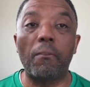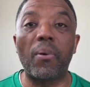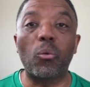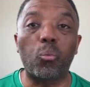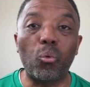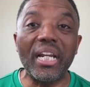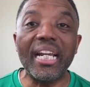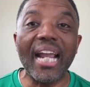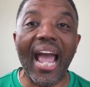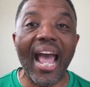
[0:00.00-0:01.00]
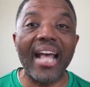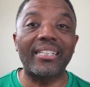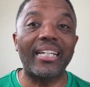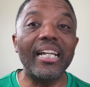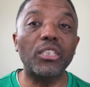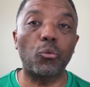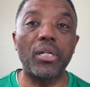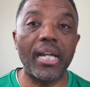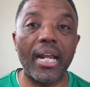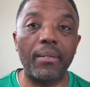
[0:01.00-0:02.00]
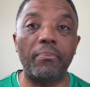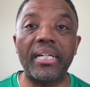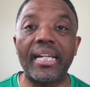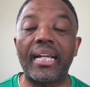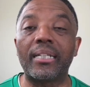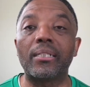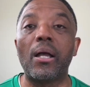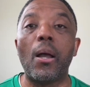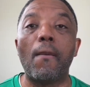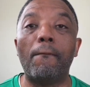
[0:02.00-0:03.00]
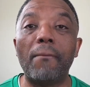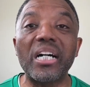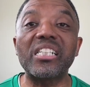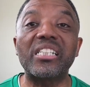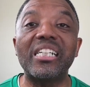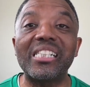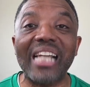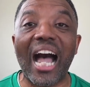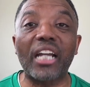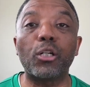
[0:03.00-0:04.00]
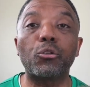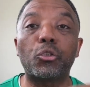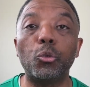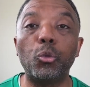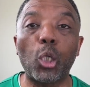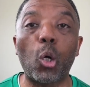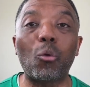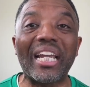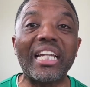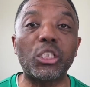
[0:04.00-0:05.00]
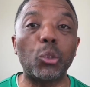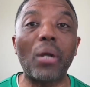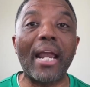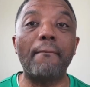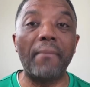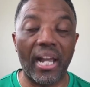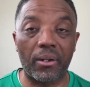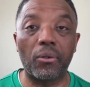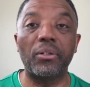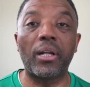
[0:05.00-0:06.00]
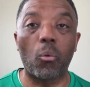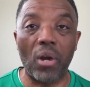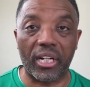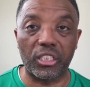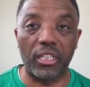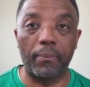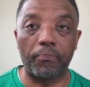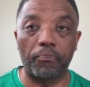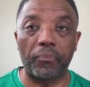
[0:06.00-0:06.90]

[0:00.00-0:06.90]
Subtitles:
but we as his created beings must desire to go into a better direction.